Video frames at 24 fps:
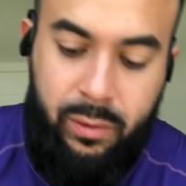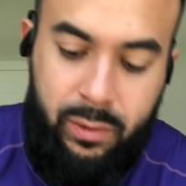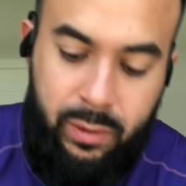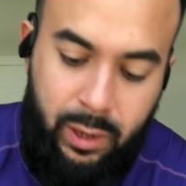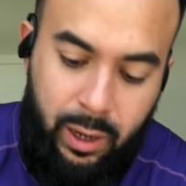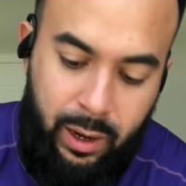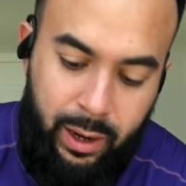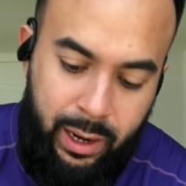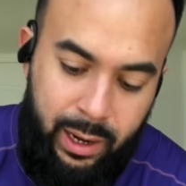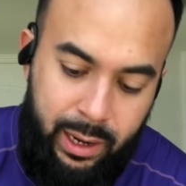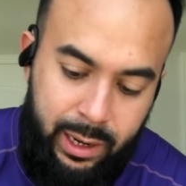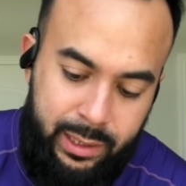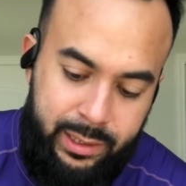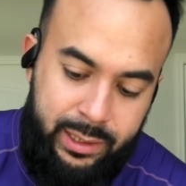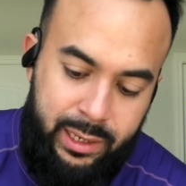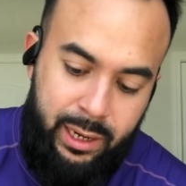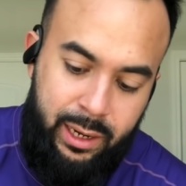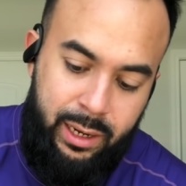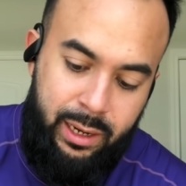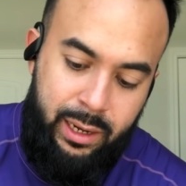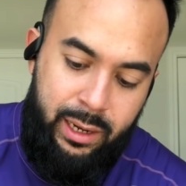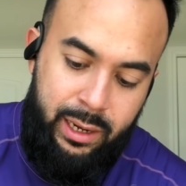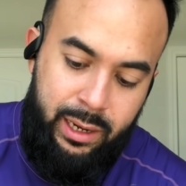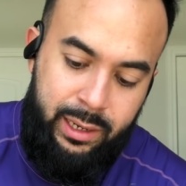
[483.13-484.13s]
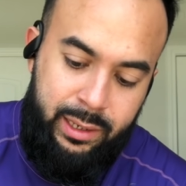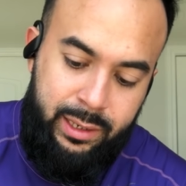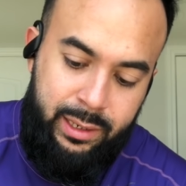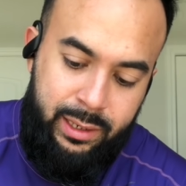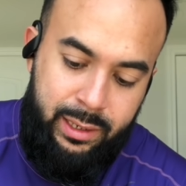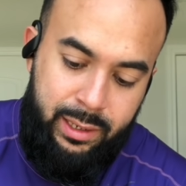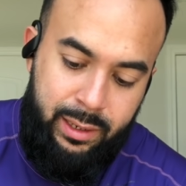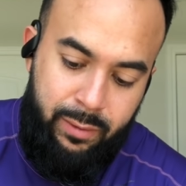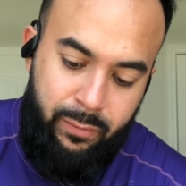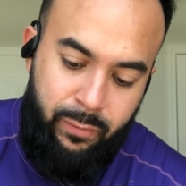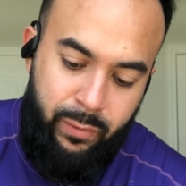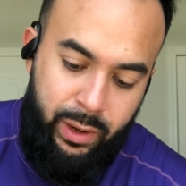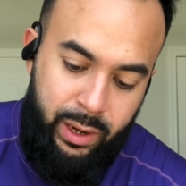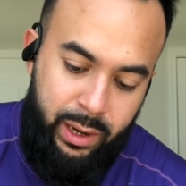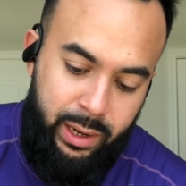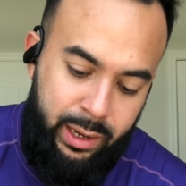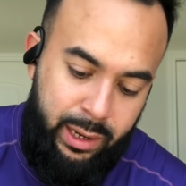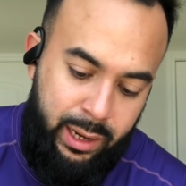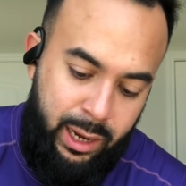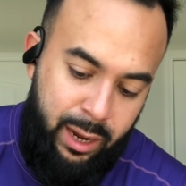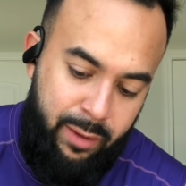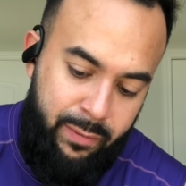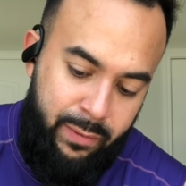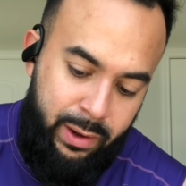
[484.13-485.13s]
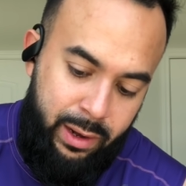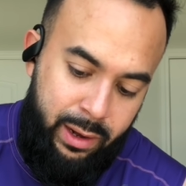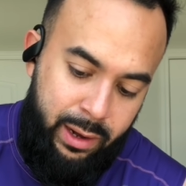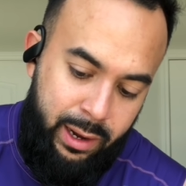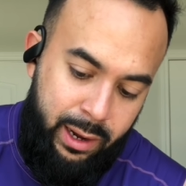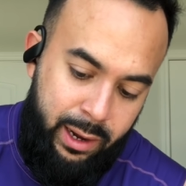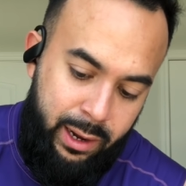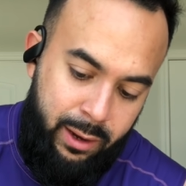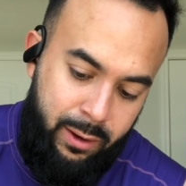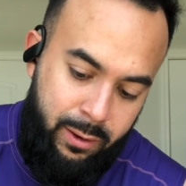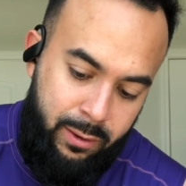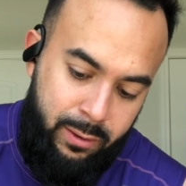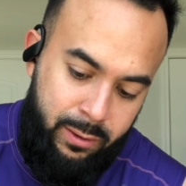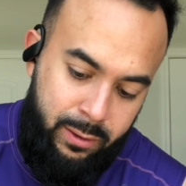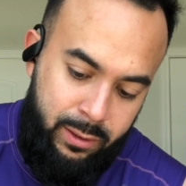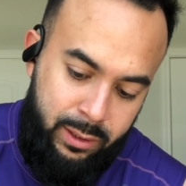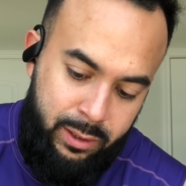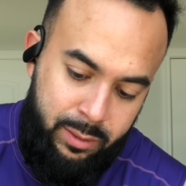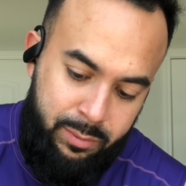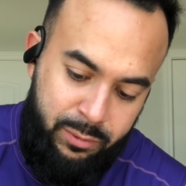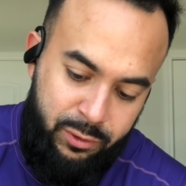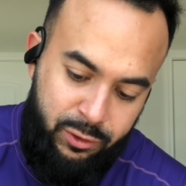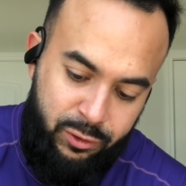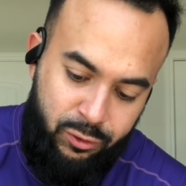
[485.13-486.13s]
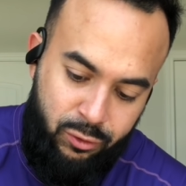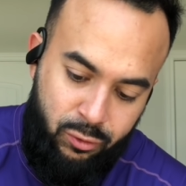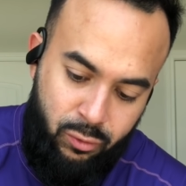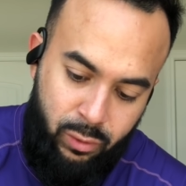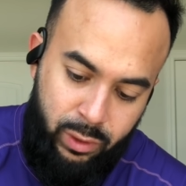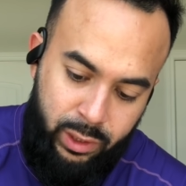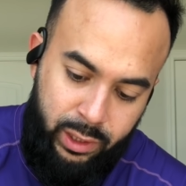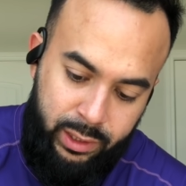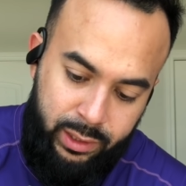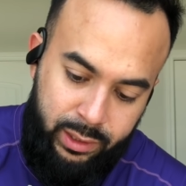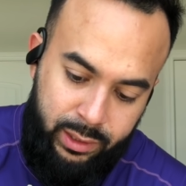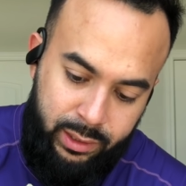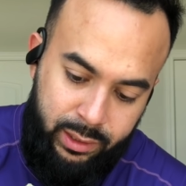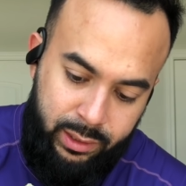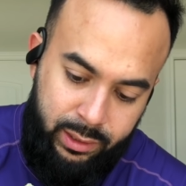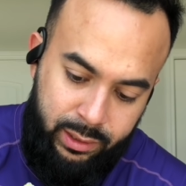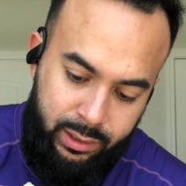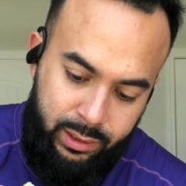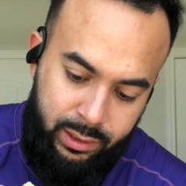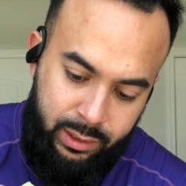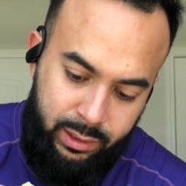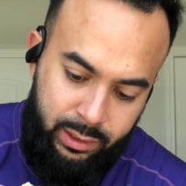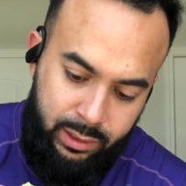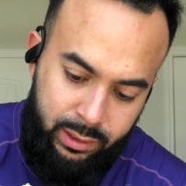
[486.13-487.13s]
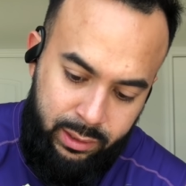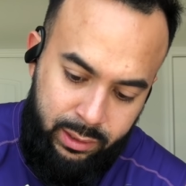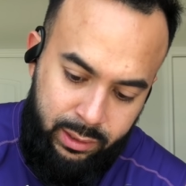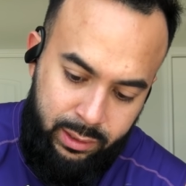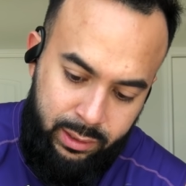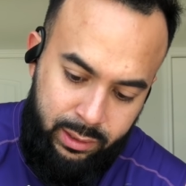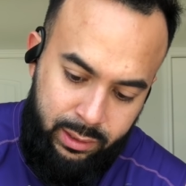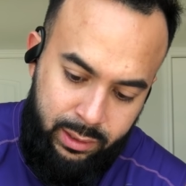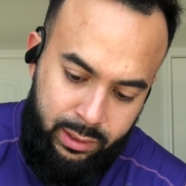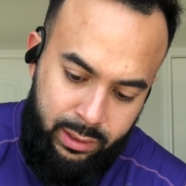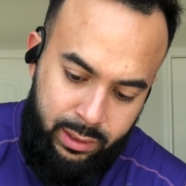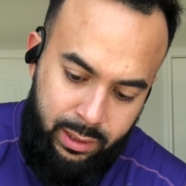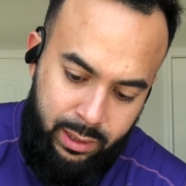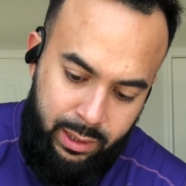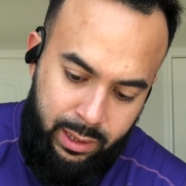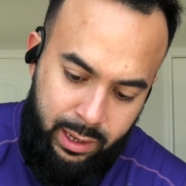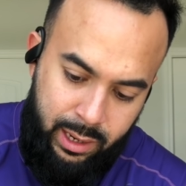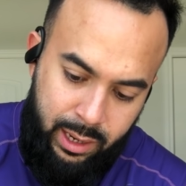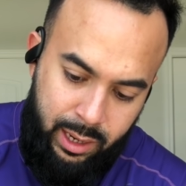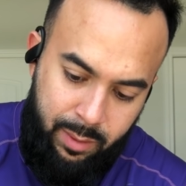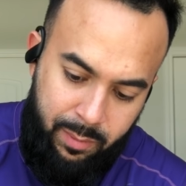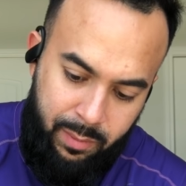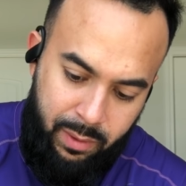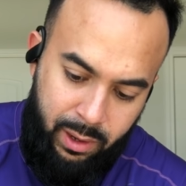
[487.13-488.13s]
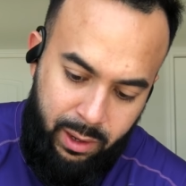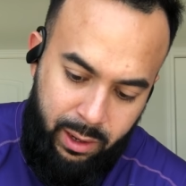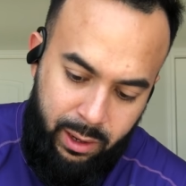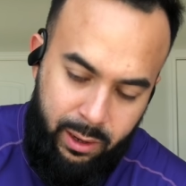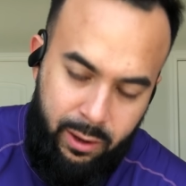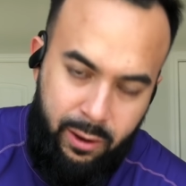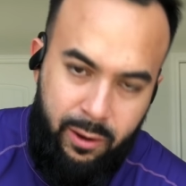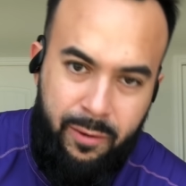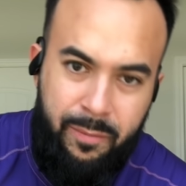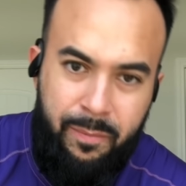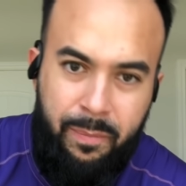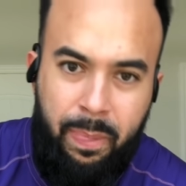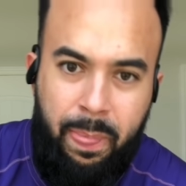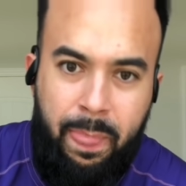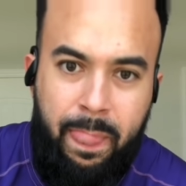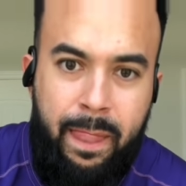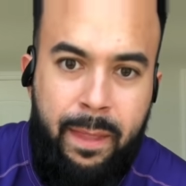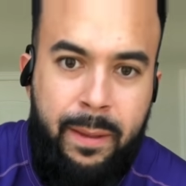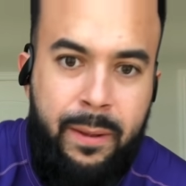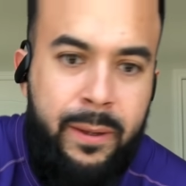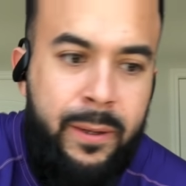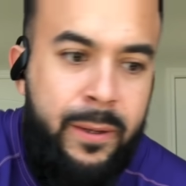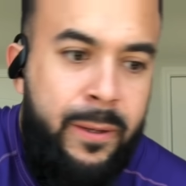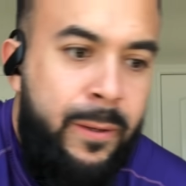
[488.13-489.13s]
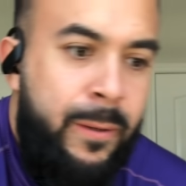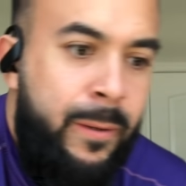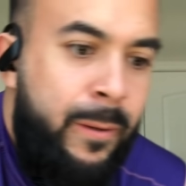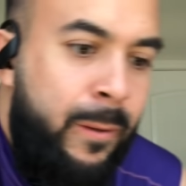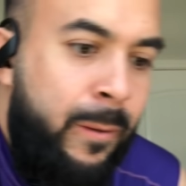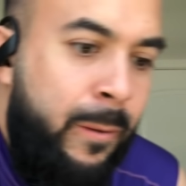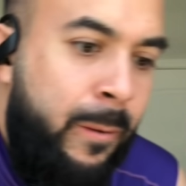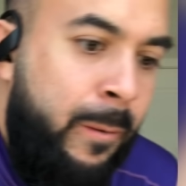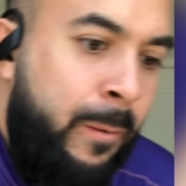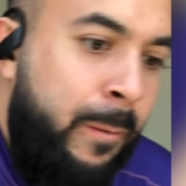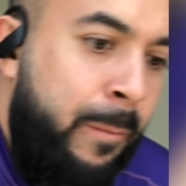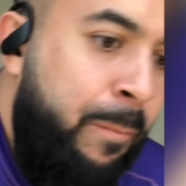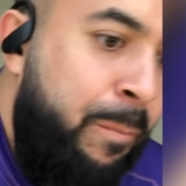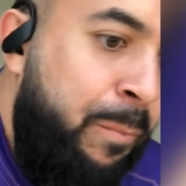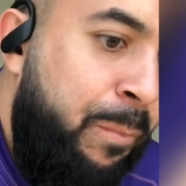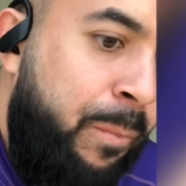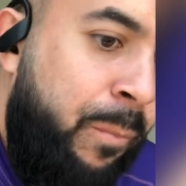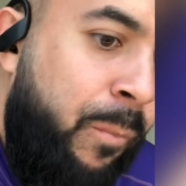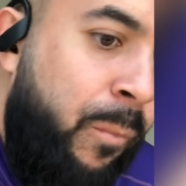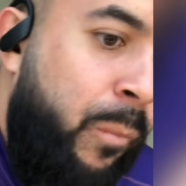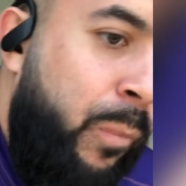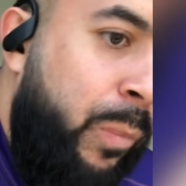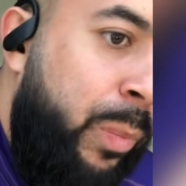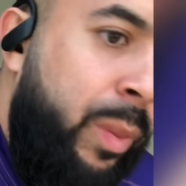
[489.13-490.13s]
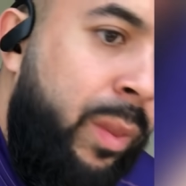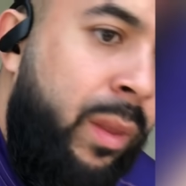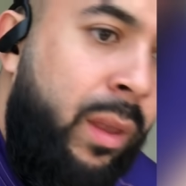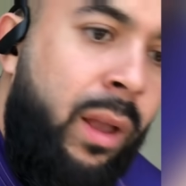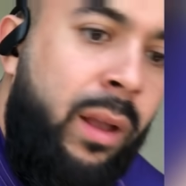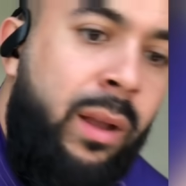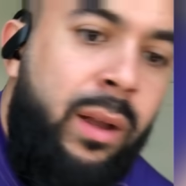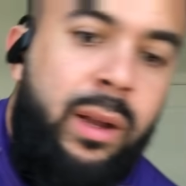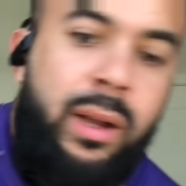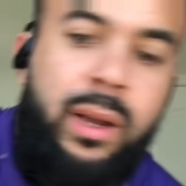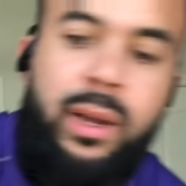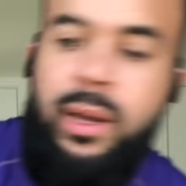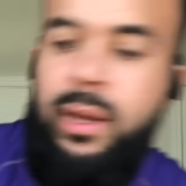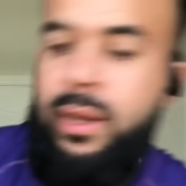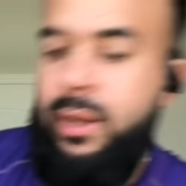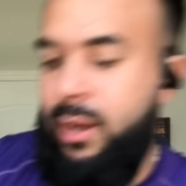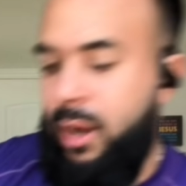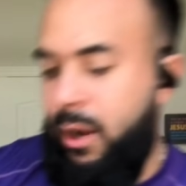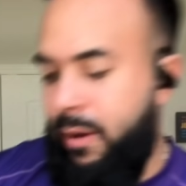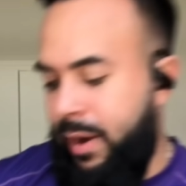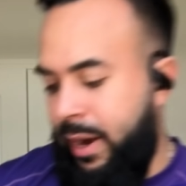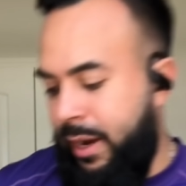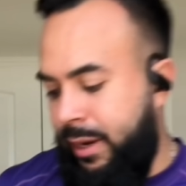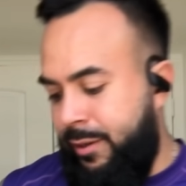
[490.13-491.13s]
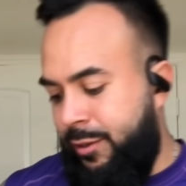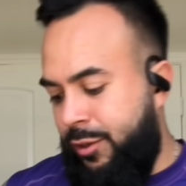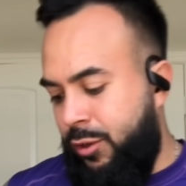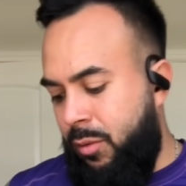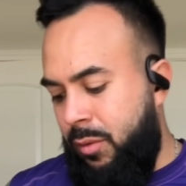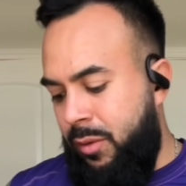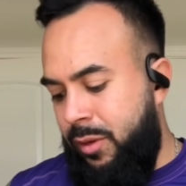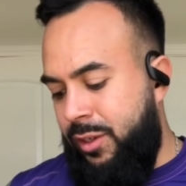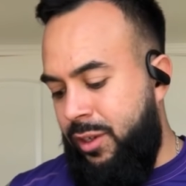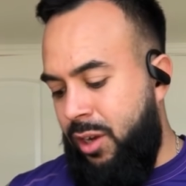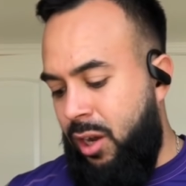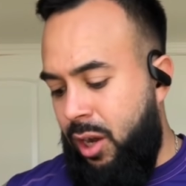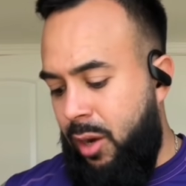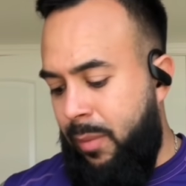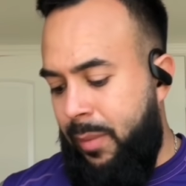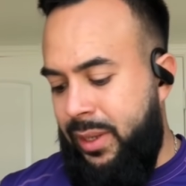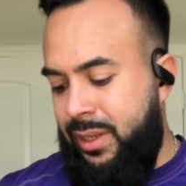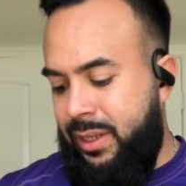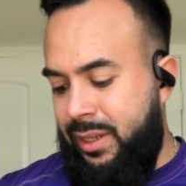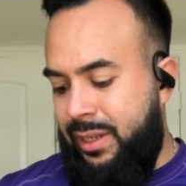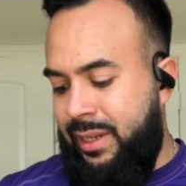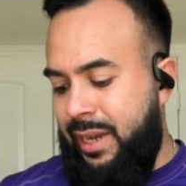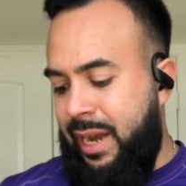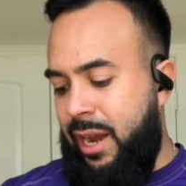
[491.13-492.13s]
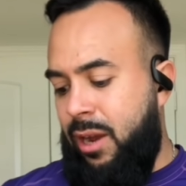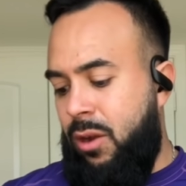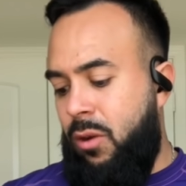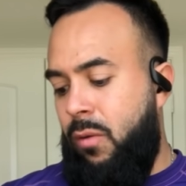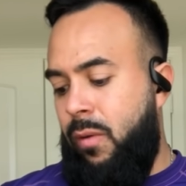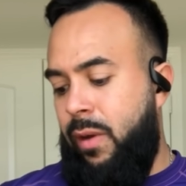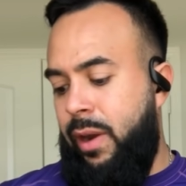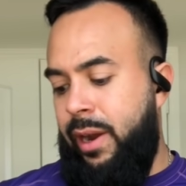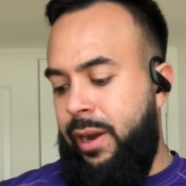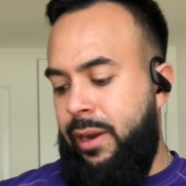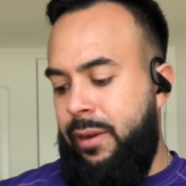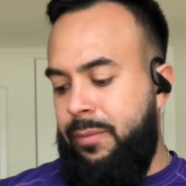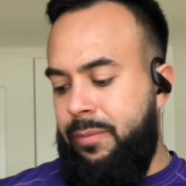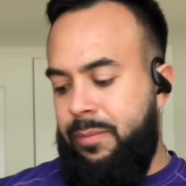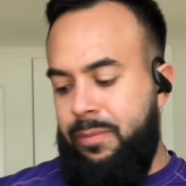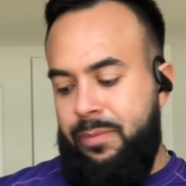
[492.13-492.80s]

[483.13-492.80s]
All right, let's really dive in now. Just squeeze this lime here. All right, so we were talking about the tackle, right?